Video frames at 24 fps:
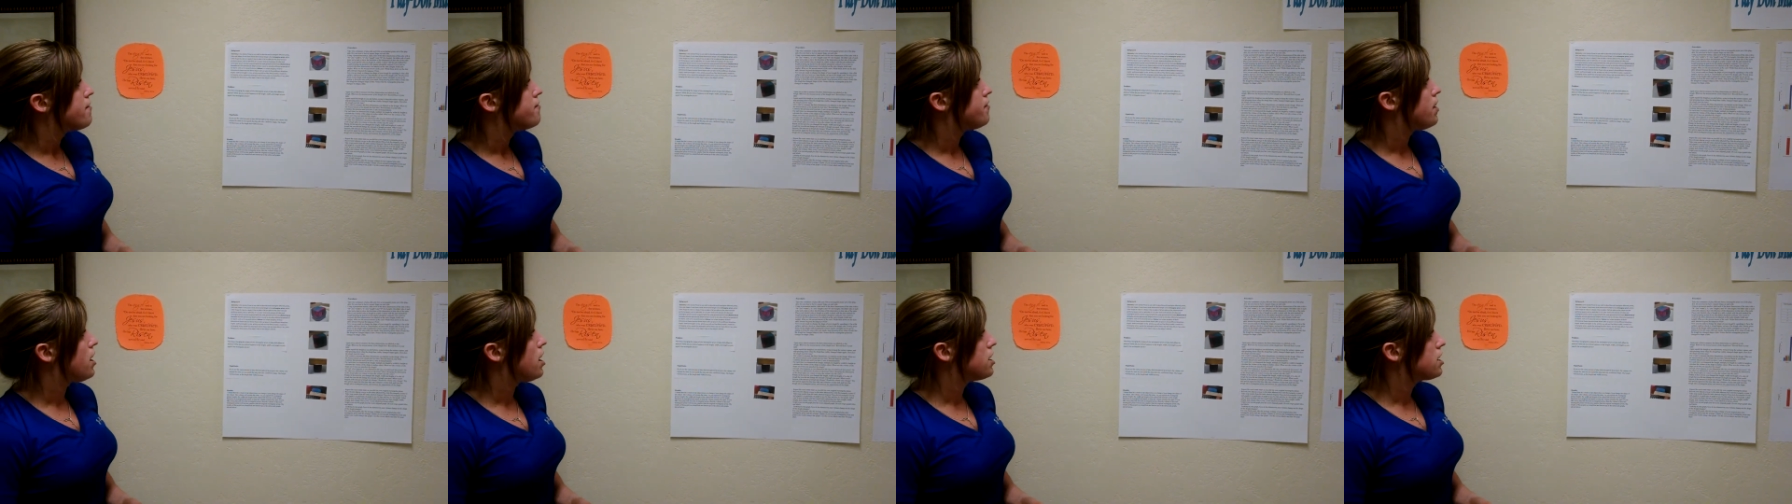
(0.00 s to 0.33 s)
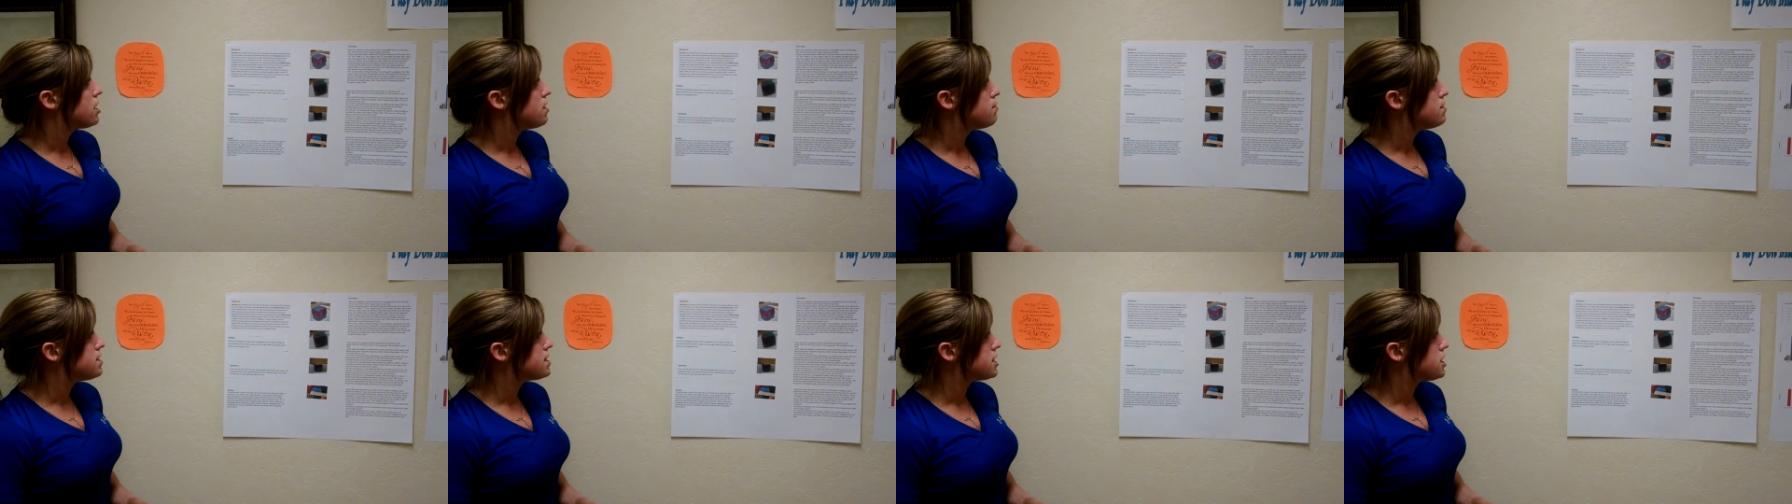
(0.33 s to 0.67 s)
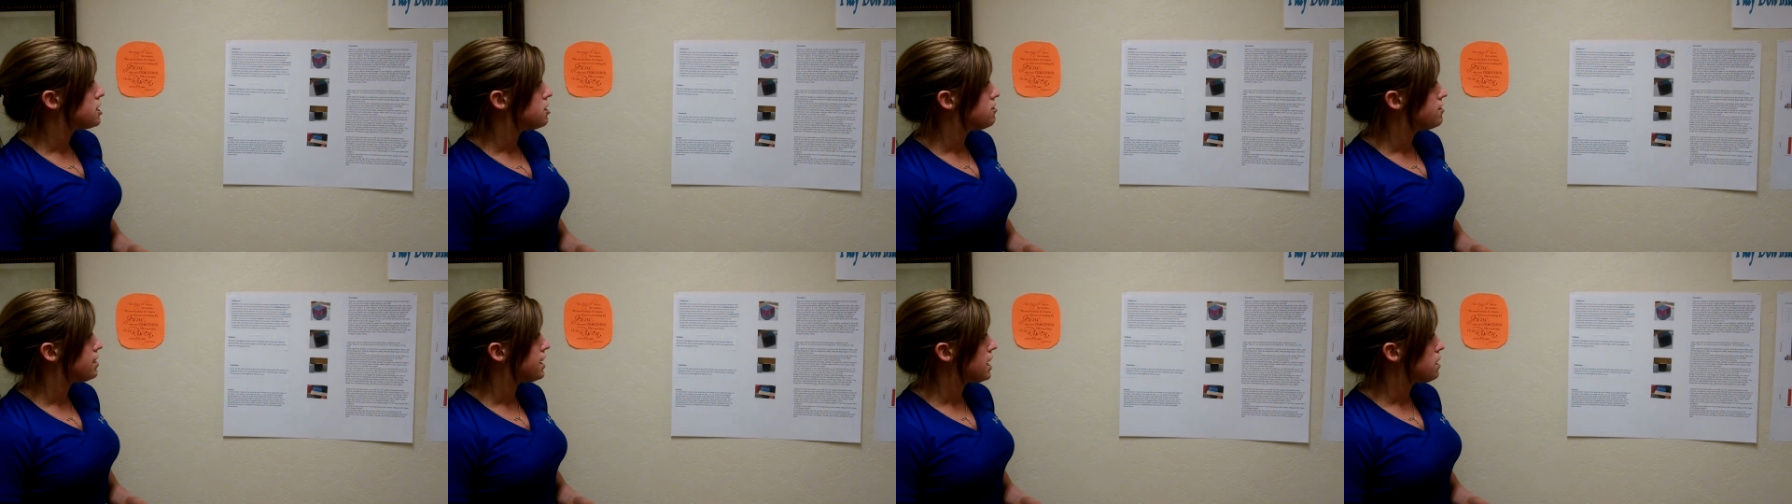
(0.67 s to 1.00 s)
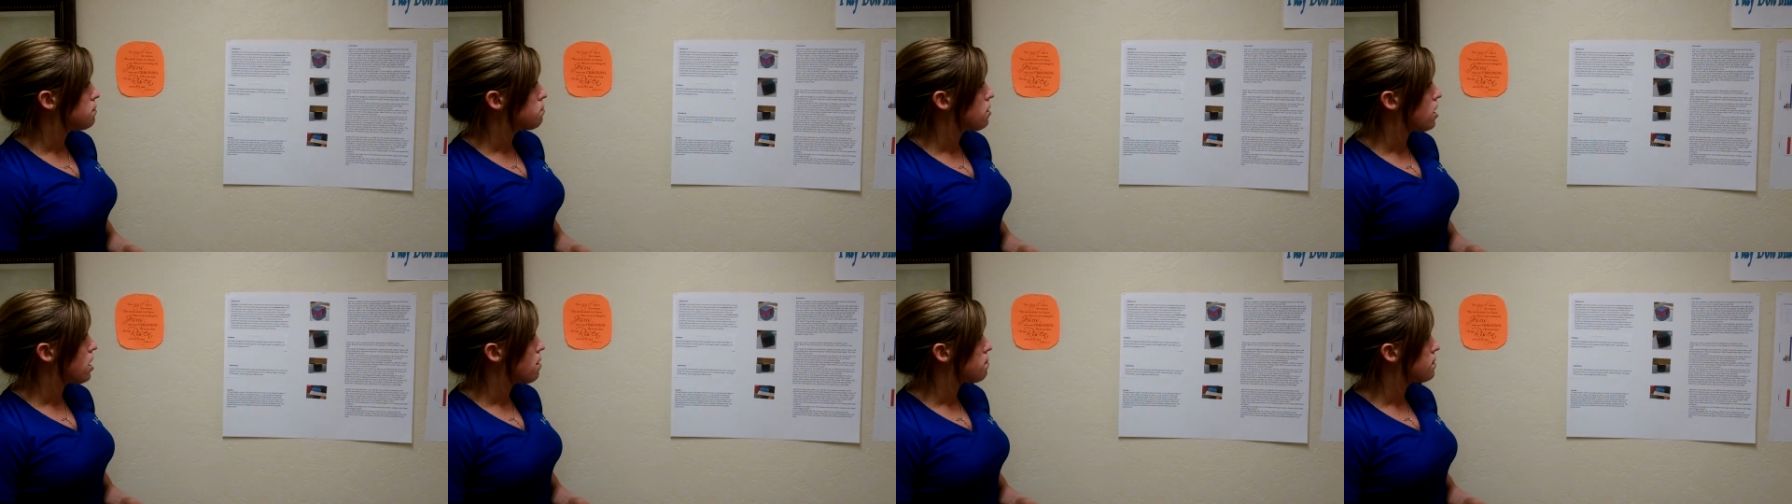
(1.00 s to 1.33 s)
Volume is a
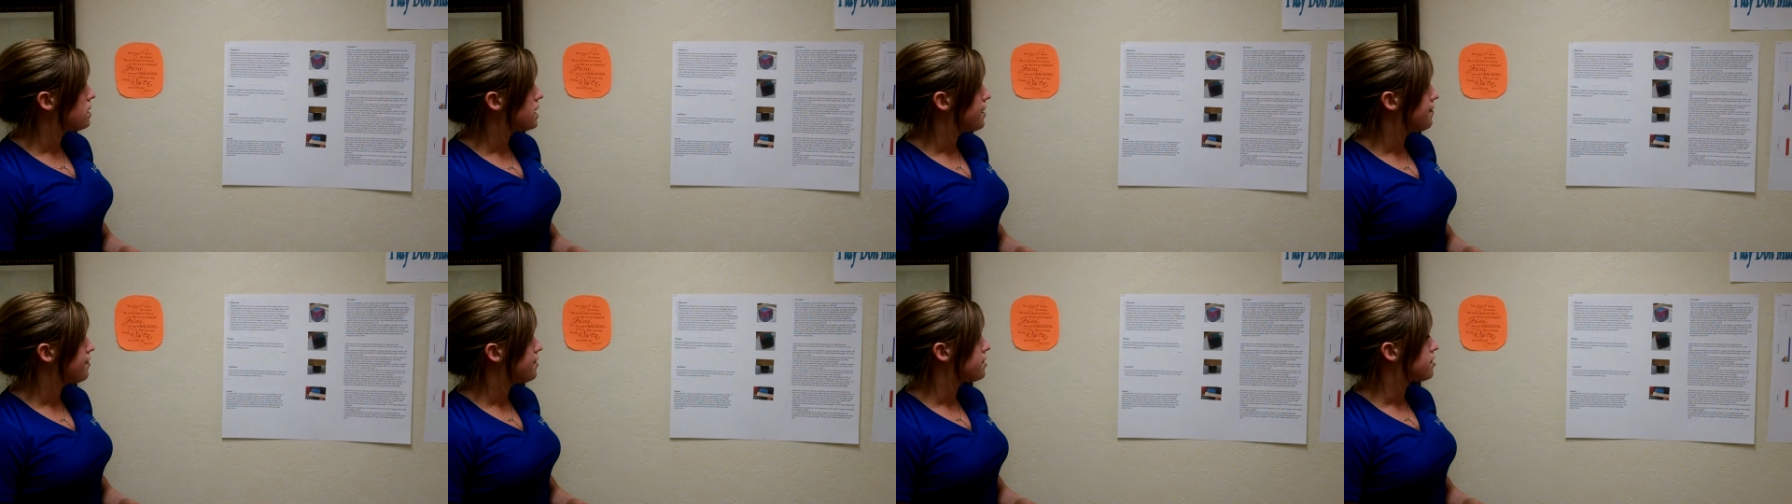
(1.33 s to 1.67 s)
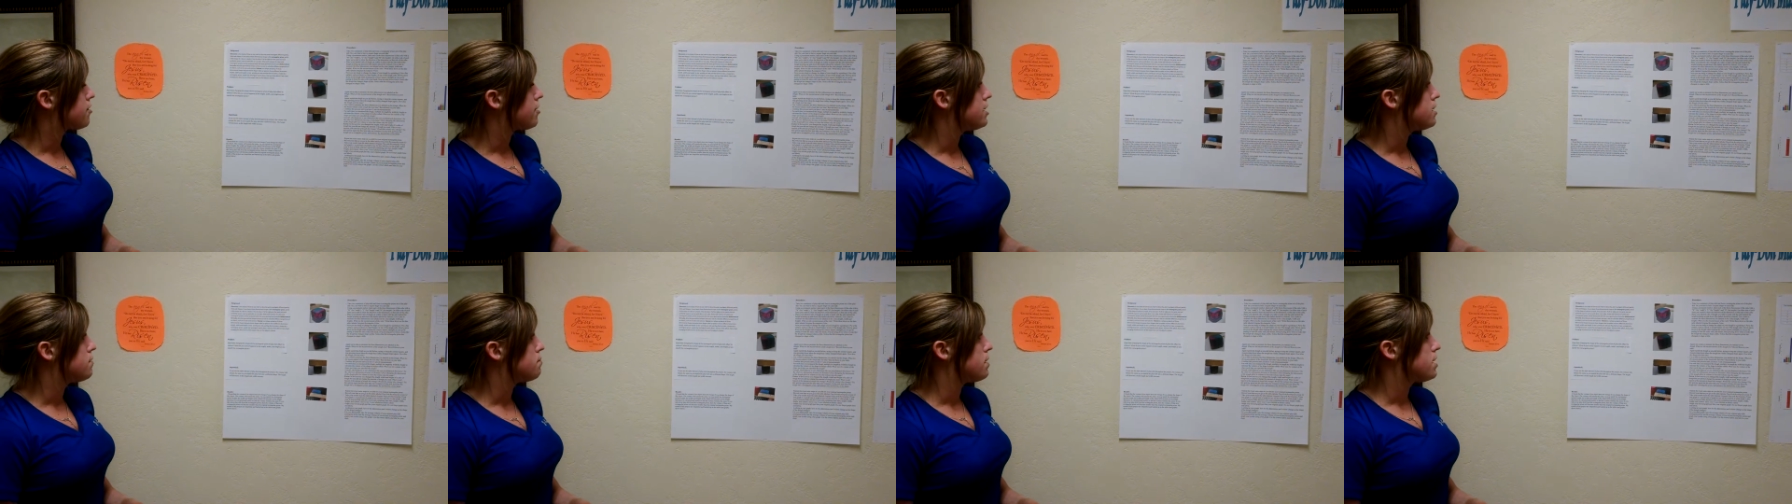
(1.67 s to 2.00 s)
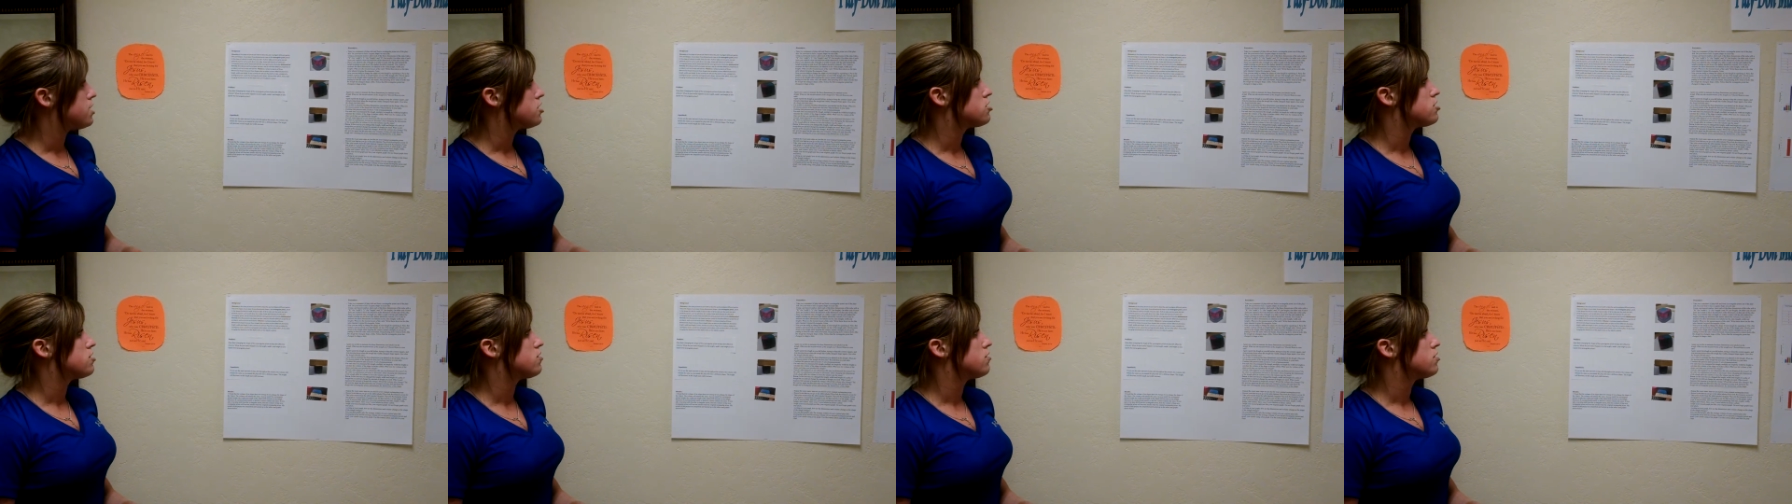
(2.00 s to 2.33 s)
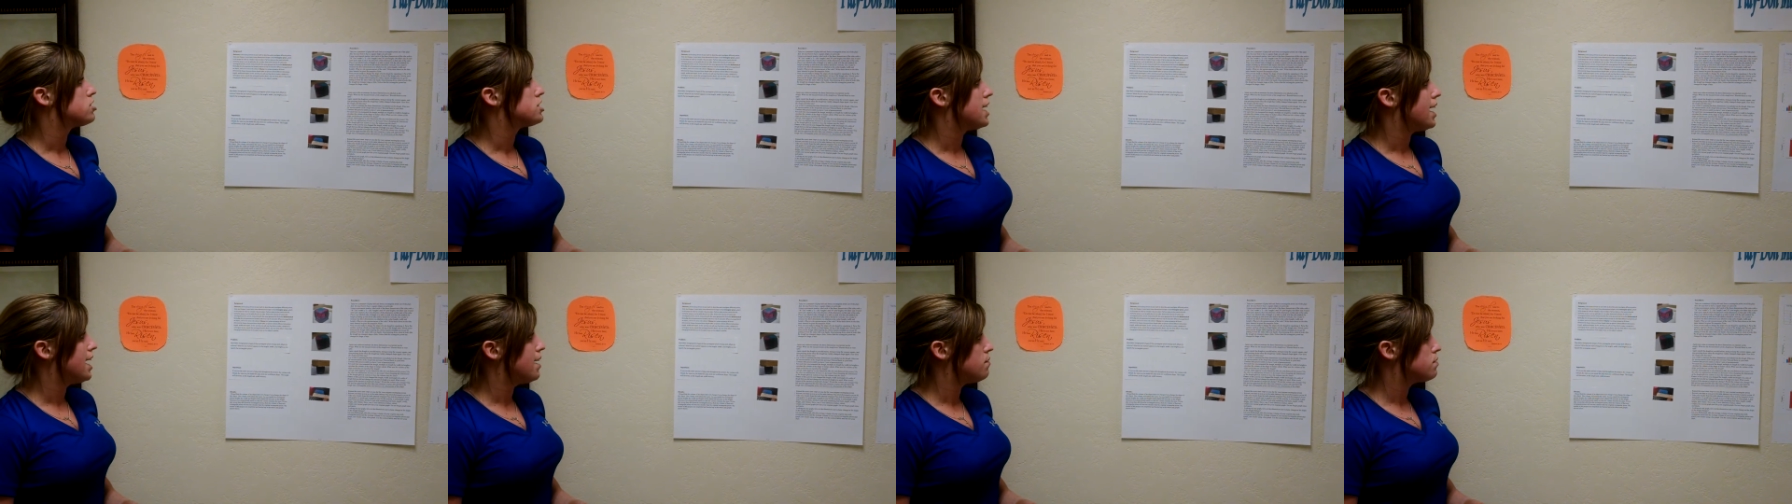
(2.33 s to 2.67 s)
unique property of the three-dimensional
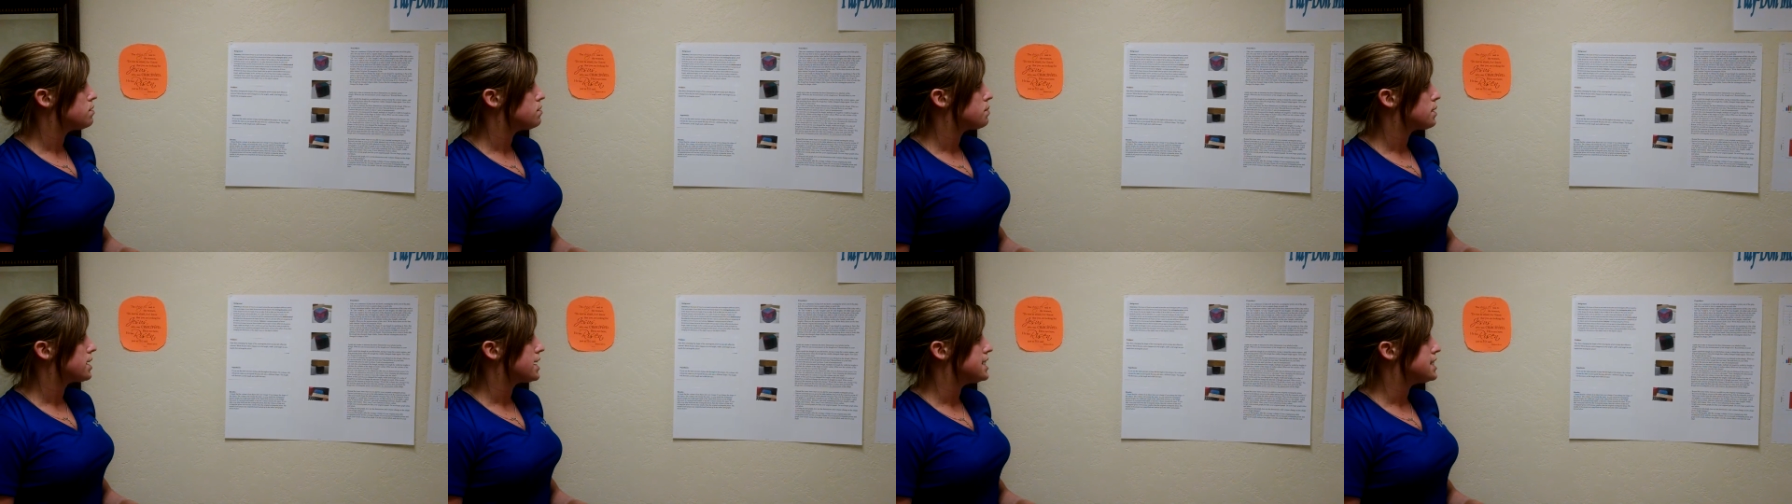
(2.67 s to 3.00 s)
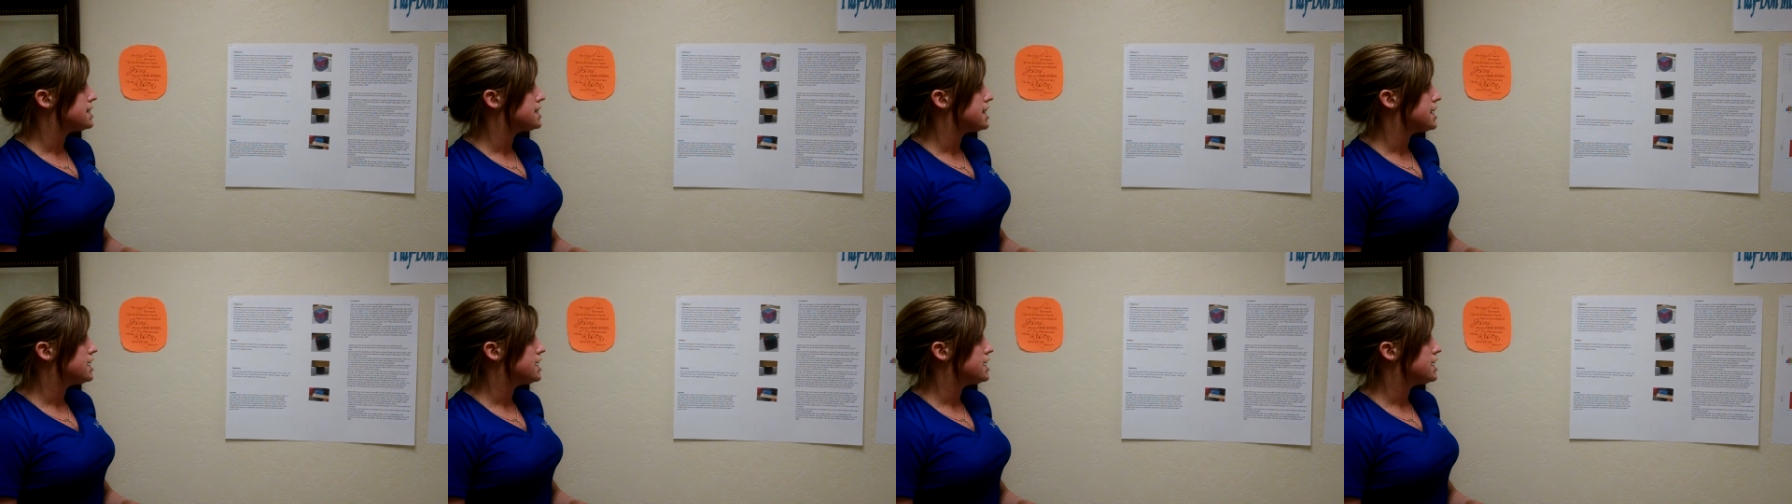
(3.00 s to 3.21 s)
shapes because